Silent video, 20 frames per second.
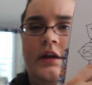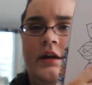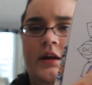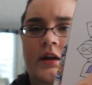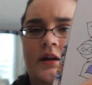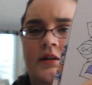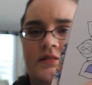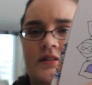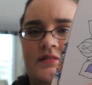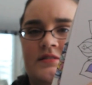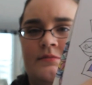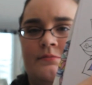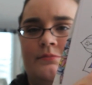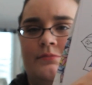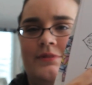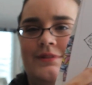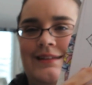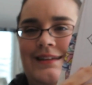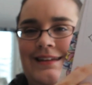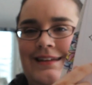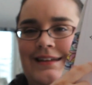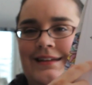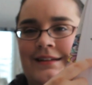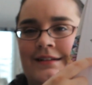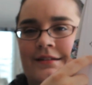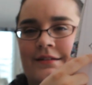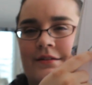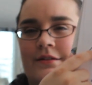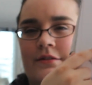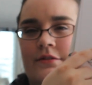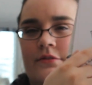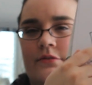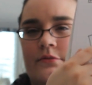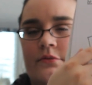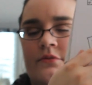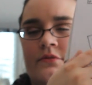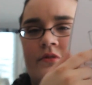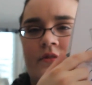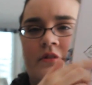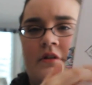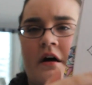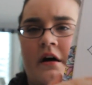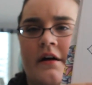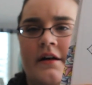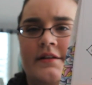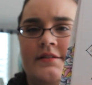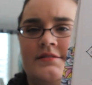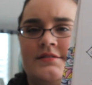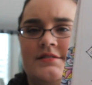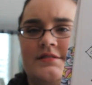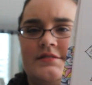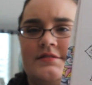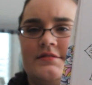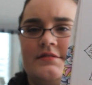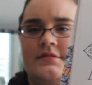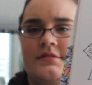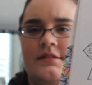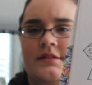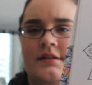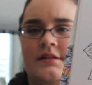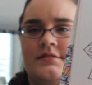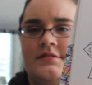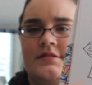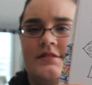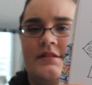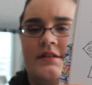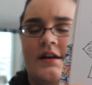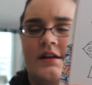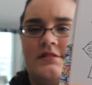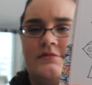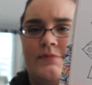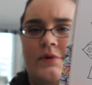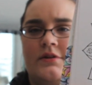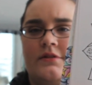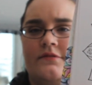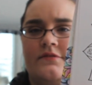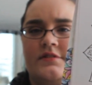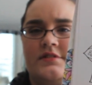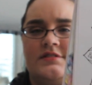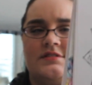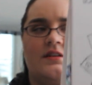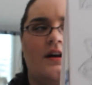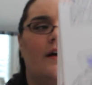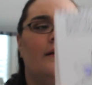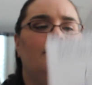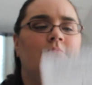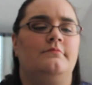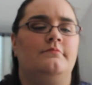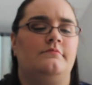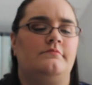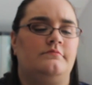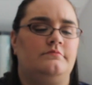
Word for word: ink doesn't bleed through the lines into the next part of the design.